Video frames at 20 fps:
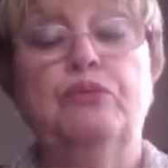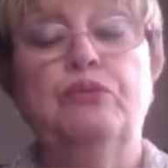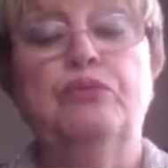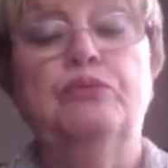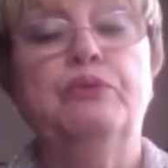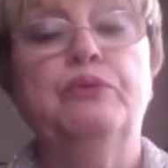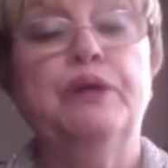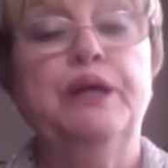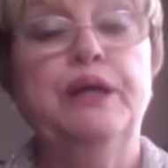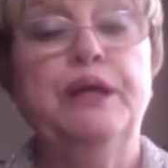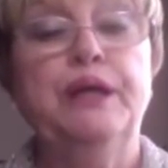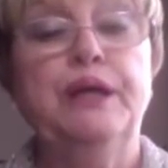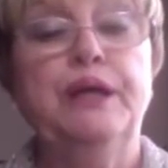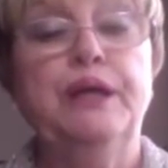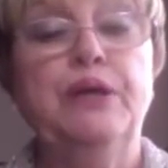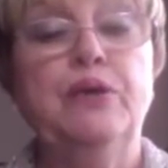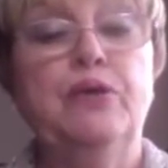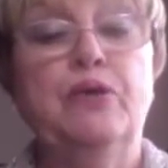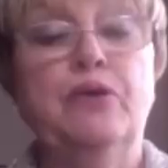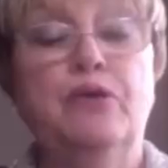
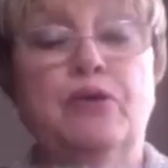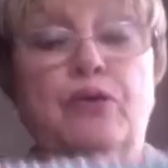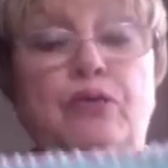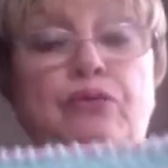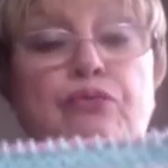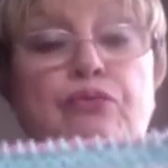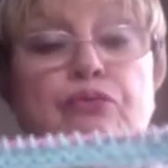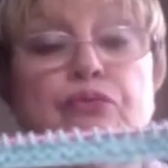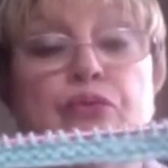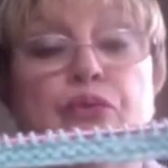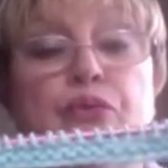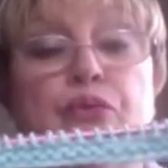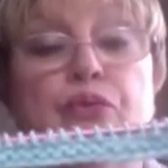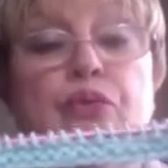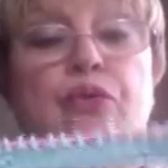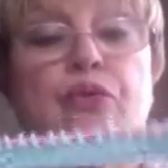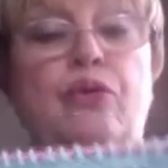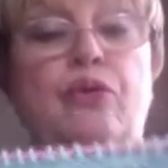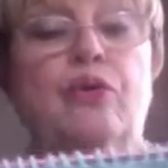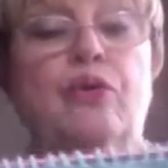3 or
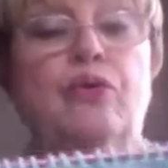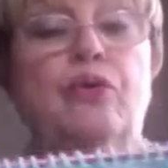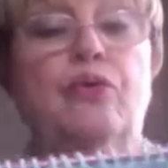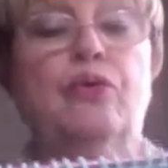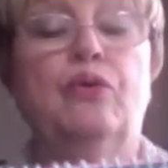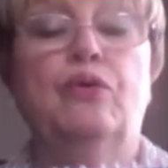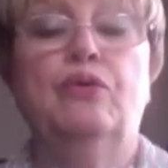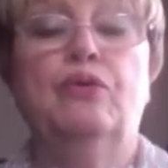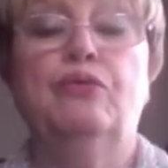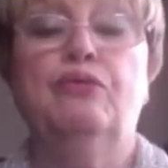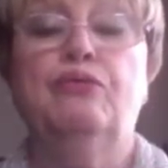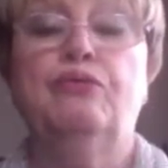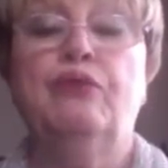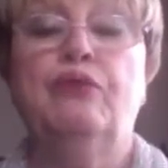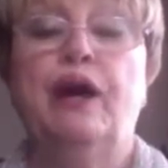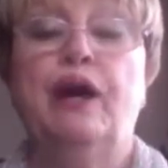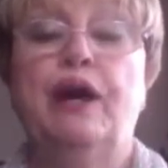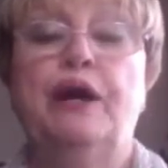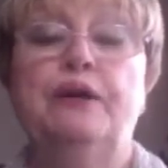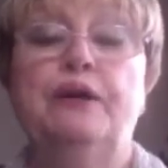4 or
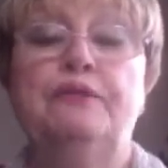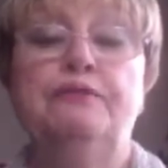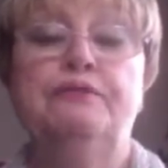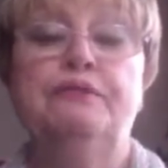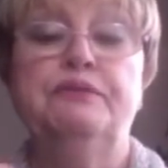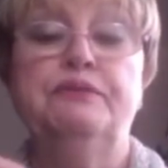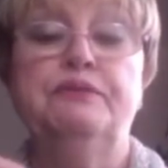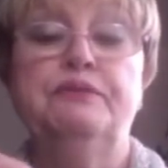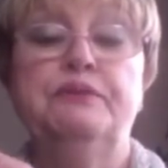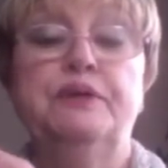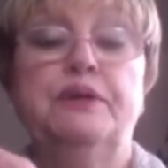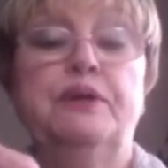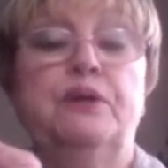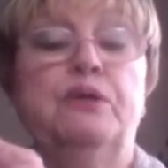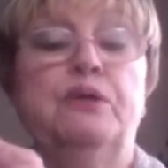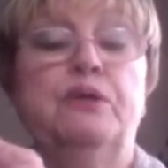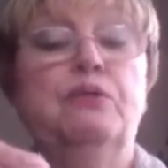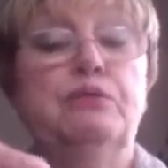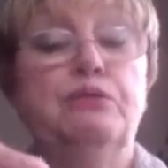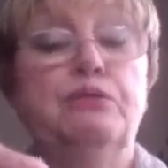5
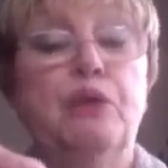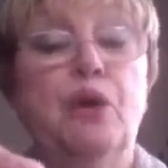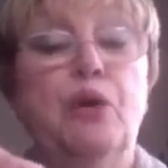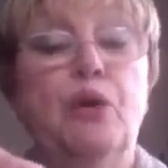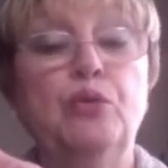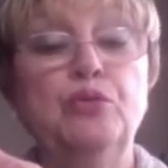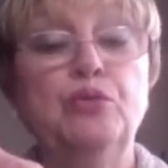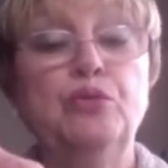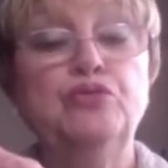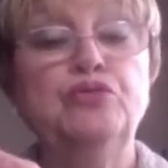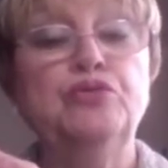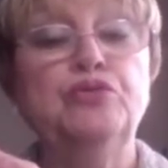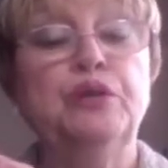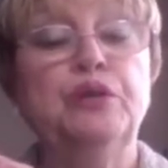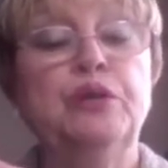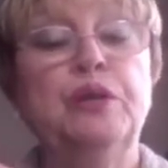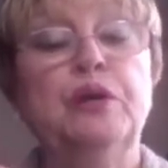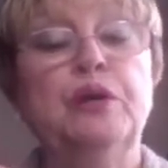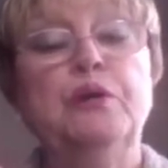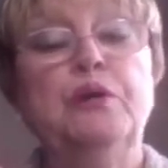rows.
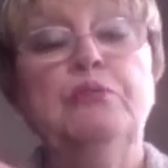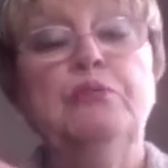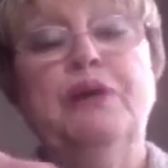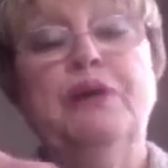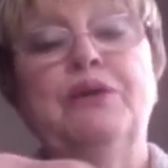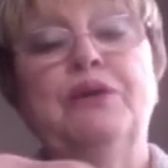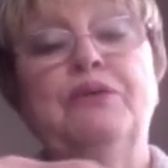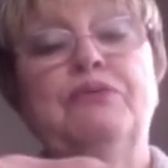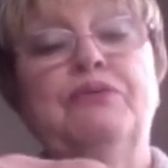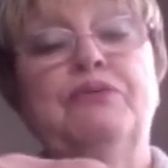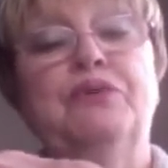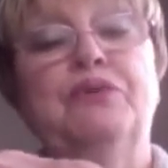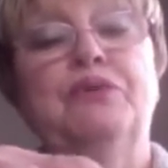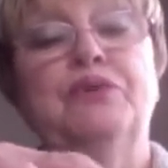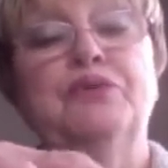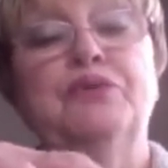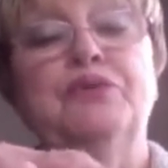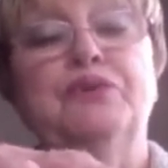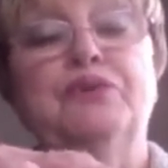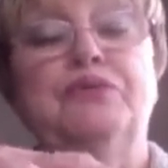But of
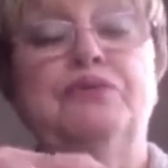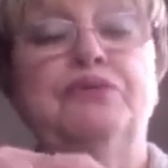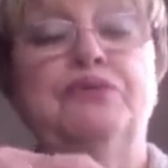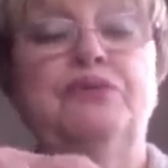course, if